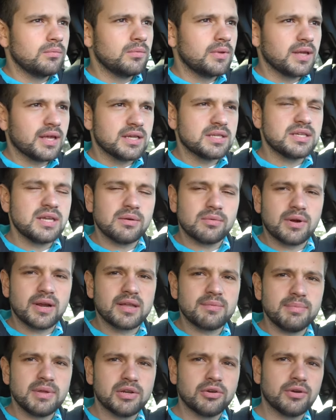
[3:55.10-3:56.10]
Like I said, where I
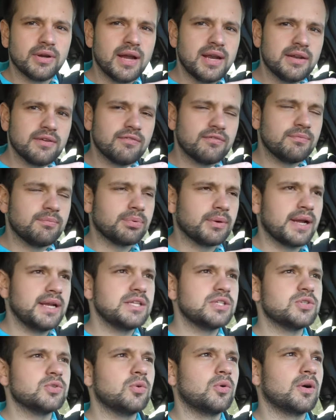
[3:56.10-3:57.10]
can be creative,
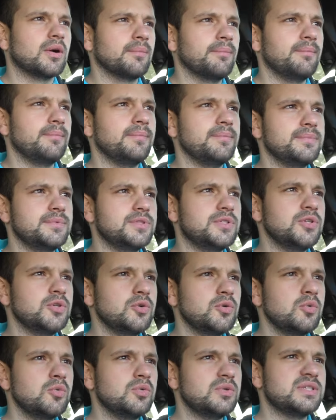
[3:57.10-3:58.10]
brainstorm,
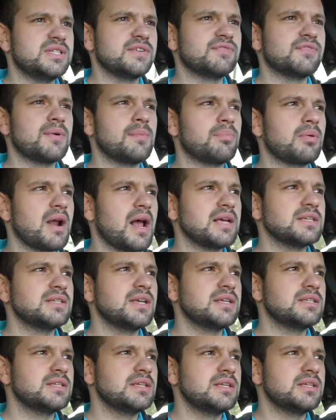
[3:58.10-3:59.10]
do different
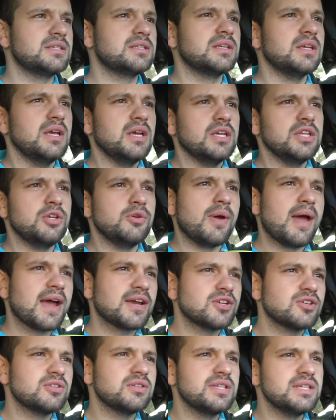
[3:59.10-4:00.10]
processes. You
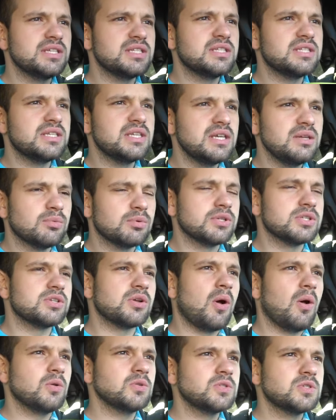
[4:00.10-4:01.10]
actually see
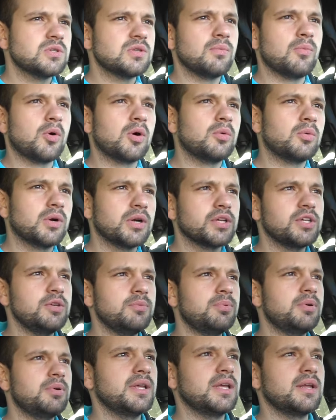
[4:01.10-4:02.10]
results the more work
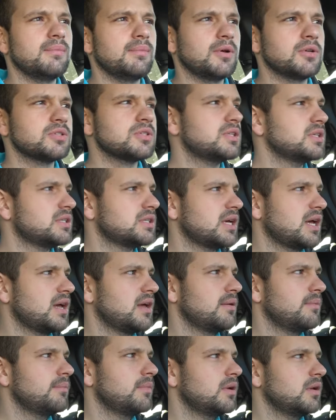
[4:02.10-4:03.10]
you in most of the
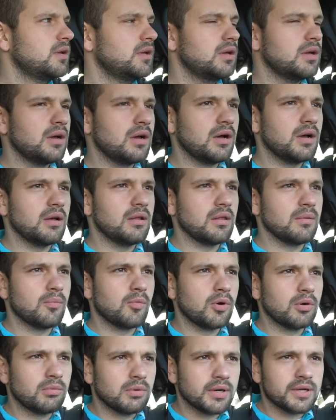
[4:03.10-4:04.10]
time. The
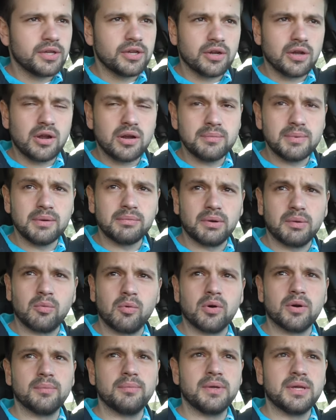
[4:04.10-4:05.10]
more work you're going to be
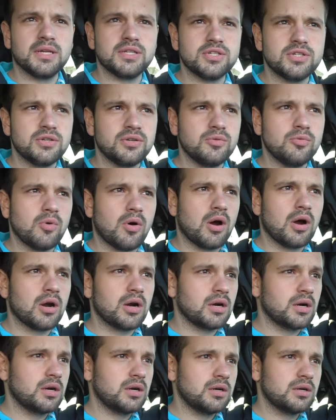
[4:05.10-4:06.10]
rewarded because you
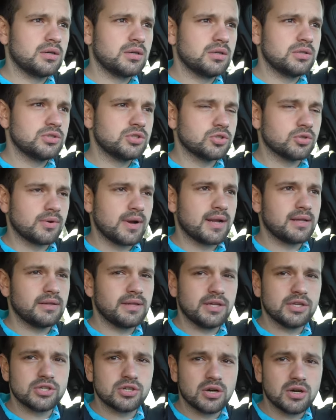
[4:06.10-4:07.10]
are
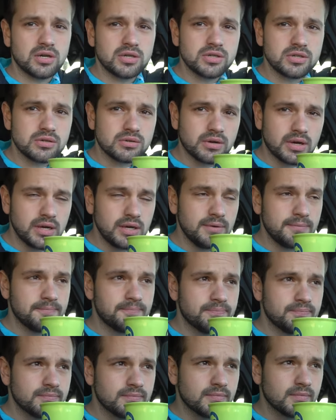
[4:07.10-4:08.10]
directly in charge, right?
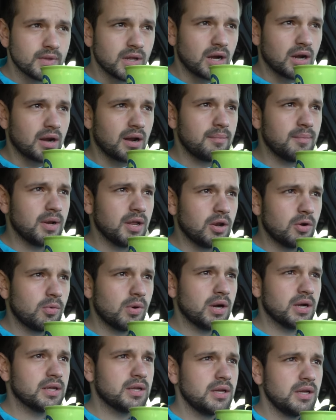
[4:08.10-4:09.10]
All right, I'm gonna go to
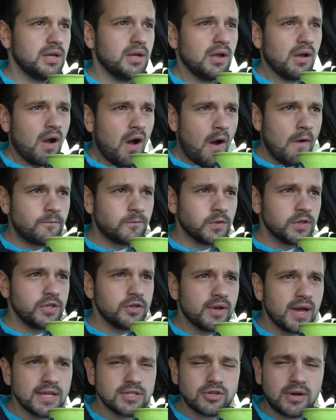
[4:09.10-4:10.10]
work. Hopefully
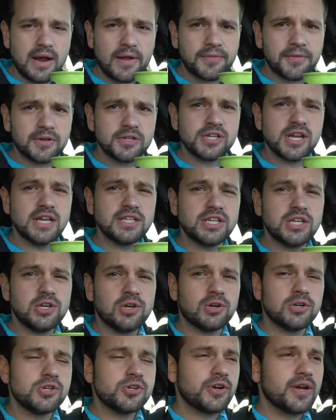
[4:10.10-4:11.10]
you guys are out there chasing
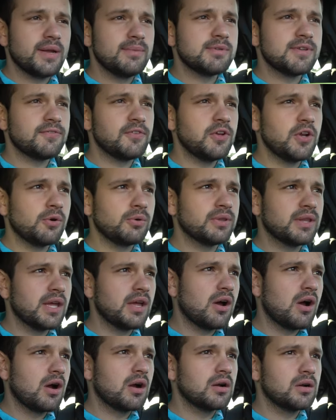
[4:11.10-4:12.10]
your dreams if you know what
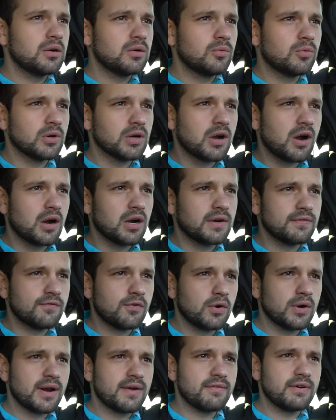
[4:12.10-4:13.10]
they are. Work harder
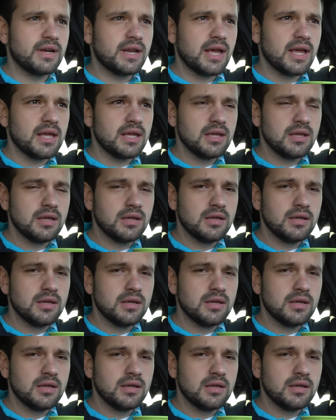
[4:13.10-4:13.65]
for it every day.